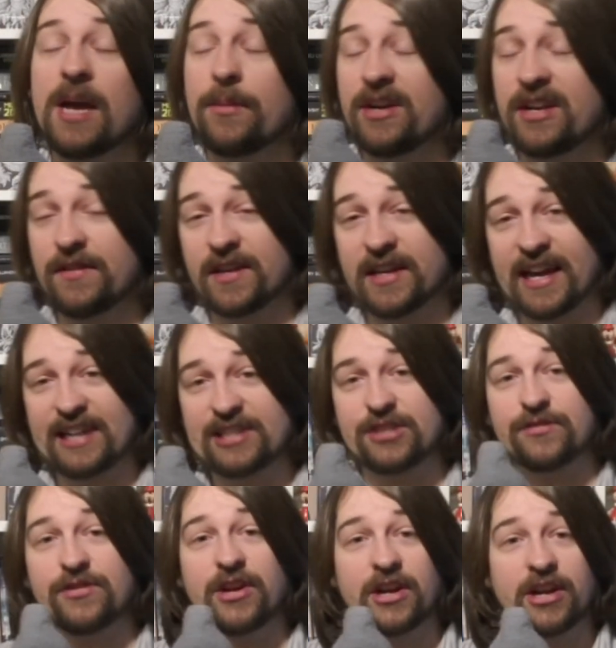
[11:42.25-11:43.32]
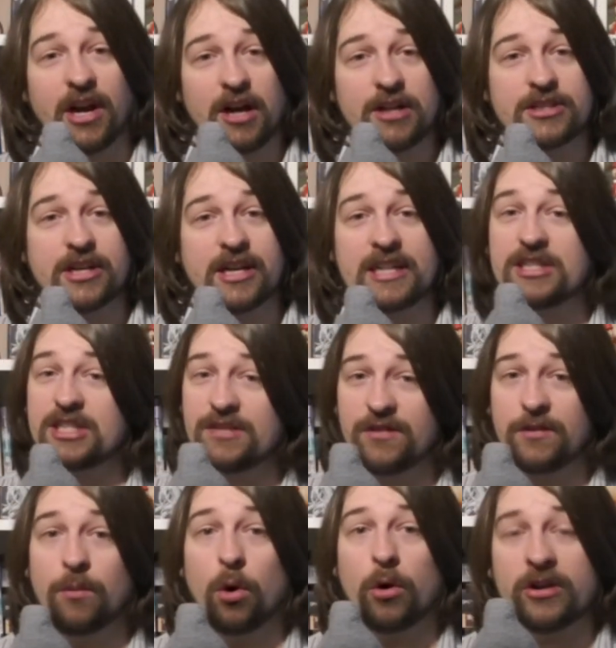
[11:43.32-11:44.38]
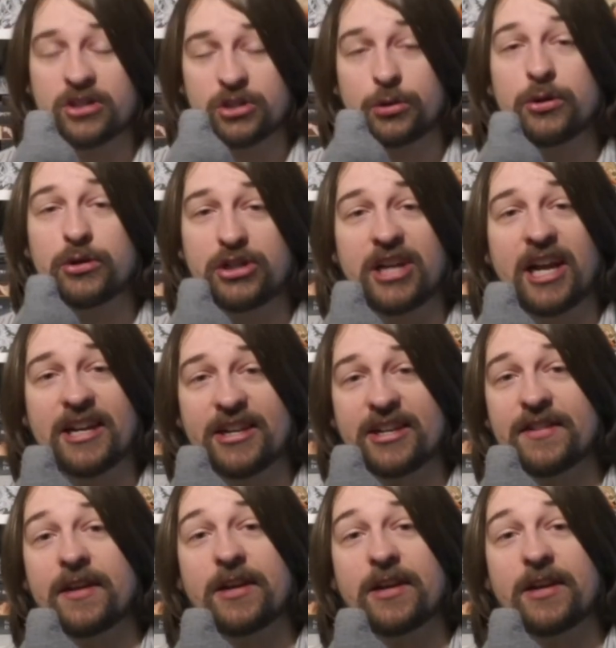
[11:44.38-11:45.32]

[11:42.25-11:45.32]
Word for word: But in the case of the Hecata, it's even more excruciating